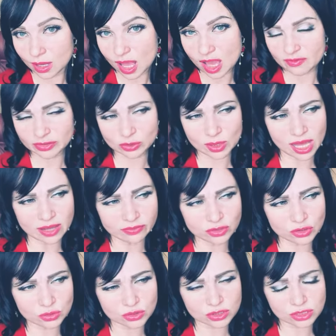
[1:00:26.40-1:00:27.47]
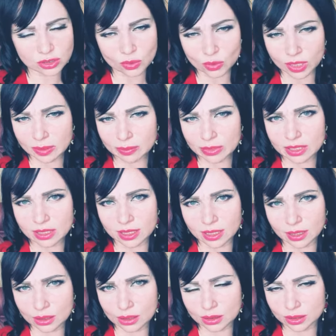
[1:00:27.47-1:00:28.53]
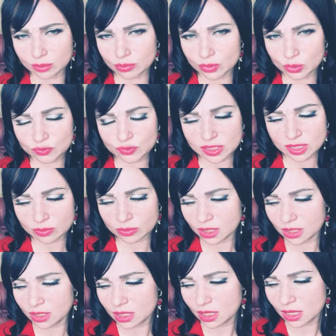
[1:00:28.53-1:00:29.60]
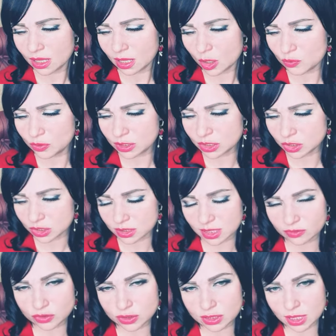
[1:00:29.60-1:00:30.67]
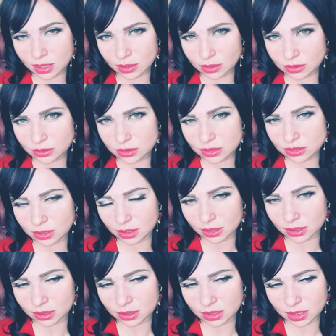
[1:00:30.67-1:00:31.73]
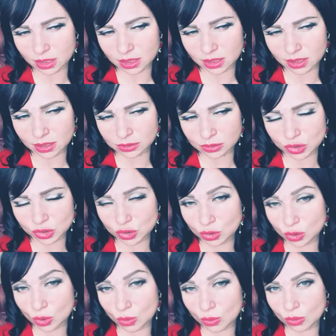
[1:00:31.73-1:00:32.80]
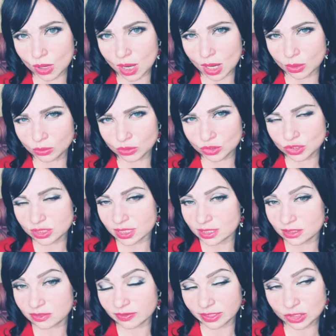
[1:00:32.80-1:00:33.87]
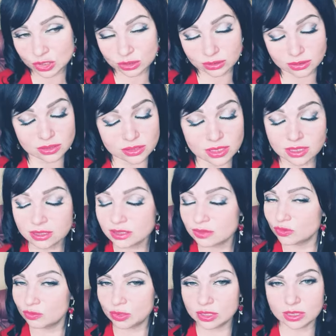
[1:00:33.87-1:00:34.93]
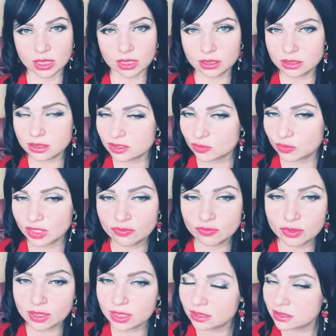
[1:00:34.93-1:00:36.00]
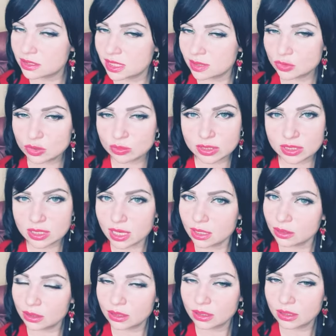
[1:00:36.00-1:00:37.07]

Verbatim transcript: we didn't have to scream and yell and prove something we can just have silence and uh, show our dissatisfaction and things would be done the way we need them to be done